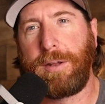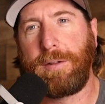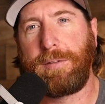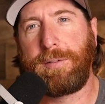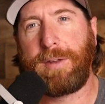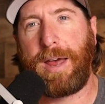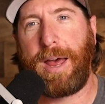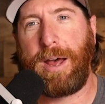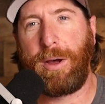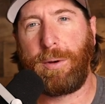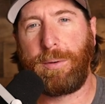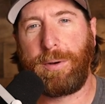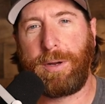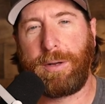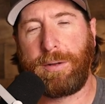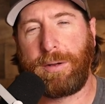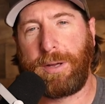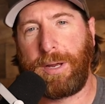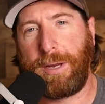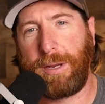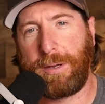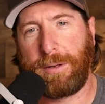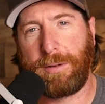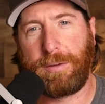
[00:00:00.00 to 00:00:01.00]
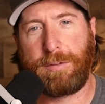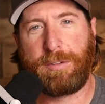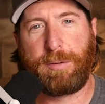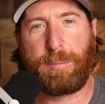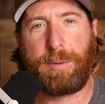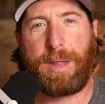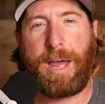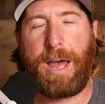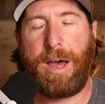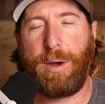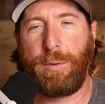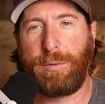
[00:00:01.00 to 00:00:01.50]
down at like some of
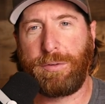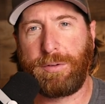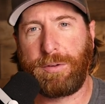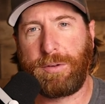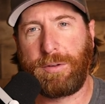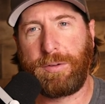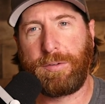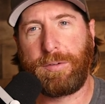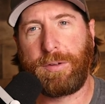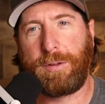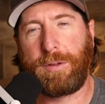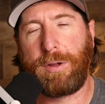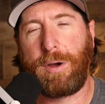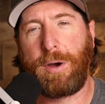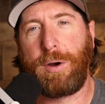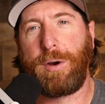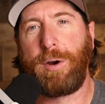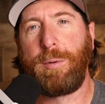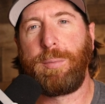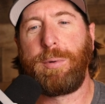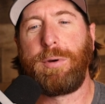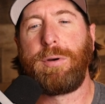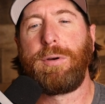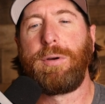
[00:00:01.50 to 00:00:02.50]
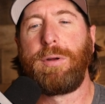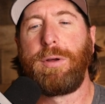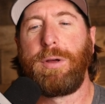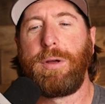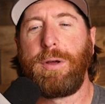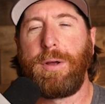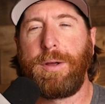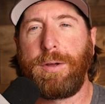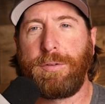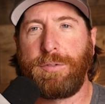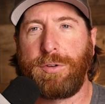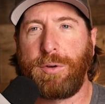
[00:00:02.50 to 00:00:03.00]
the houses and the harbor.
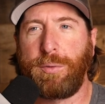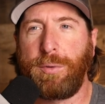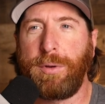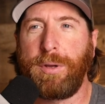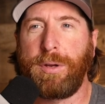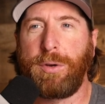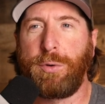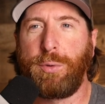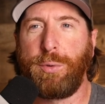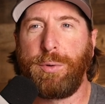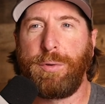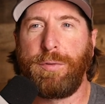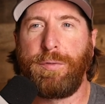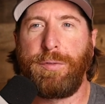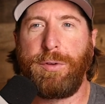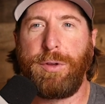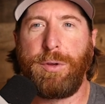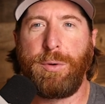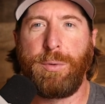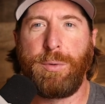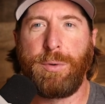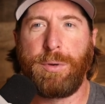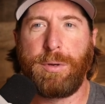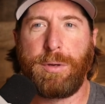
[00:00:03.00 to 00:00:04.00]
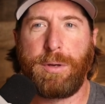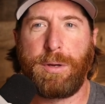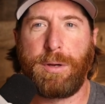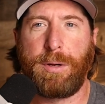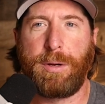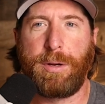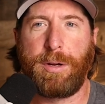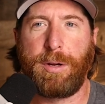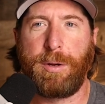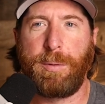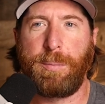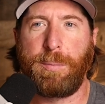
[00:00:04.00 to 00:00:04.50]
So really cool view.
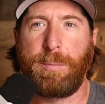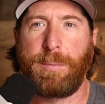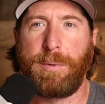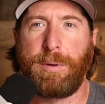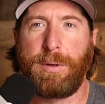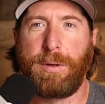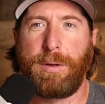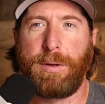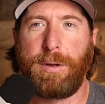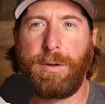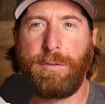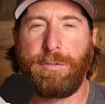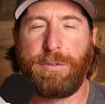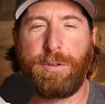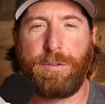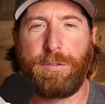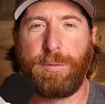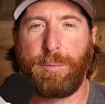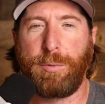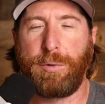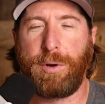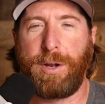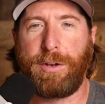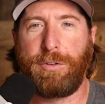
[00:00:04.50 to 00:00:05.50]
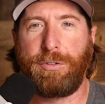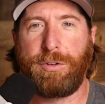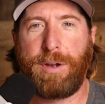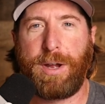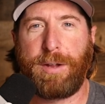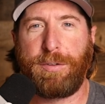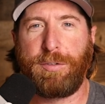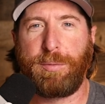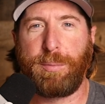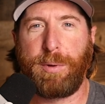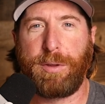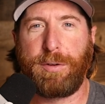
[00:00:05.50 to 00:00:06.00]
Seen some great
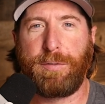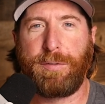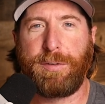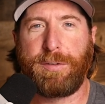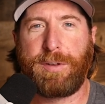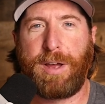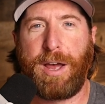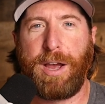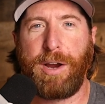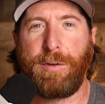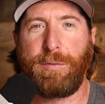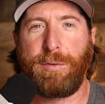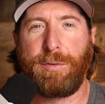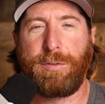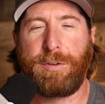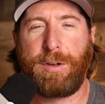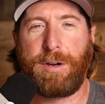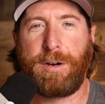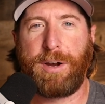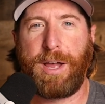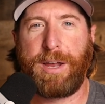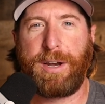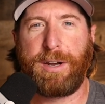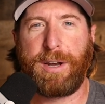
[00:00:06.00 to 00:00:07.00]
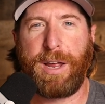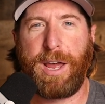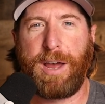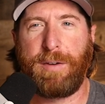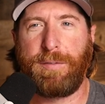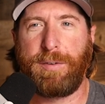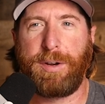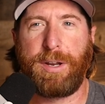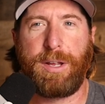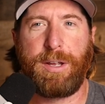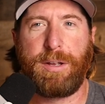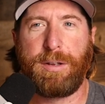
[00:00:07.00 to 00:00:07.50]
shots from other photographers there. I didn't have
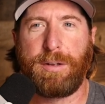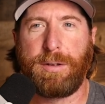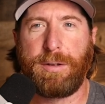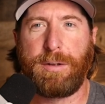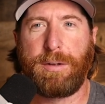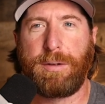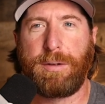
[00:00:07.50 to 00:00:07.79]
any